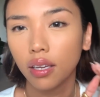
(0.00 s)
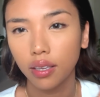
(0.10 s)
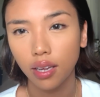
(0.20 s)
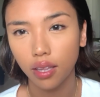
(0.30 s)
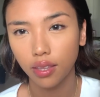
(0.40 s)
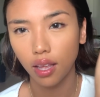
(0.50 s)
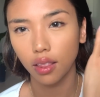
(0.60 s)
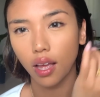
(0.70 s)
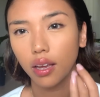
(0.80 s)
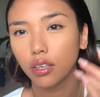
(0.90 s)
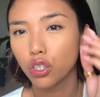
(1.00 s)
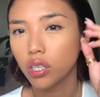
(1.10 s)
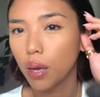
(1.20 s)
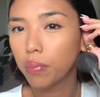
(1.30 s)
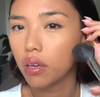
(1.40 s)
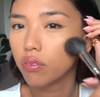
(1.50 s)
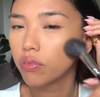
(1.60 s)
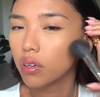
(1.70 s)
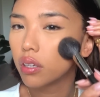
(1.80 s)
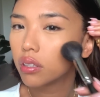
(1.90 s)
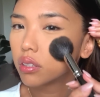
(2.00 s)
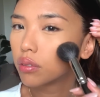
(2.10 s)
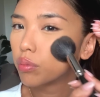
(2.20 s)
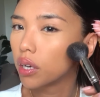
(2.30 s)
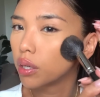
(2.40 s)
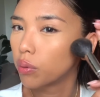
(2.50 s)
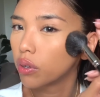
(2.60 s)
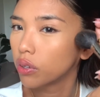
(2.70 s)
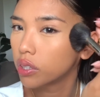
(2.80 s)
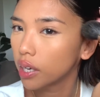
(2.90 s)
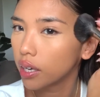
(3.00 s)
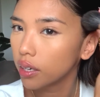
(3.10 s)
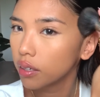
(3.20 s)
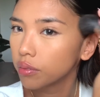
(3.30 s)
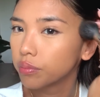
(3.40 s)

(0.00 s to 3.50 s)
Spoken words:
Get that like shape in first where you want your shading,